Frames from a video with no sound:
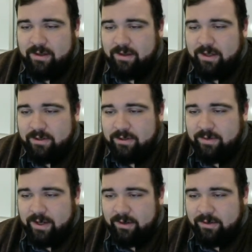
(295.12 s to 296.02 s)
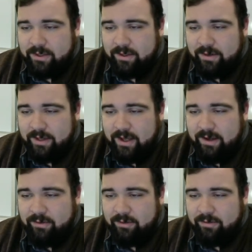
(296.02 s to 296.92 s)
these 2 values here, the
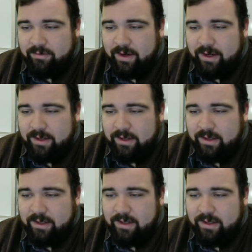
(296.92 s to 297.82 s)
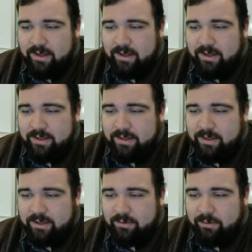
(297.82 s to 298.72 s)
angle we're finding is
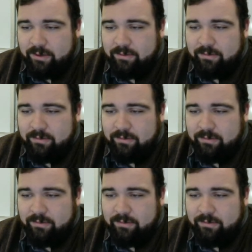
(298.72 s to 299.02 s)
this one.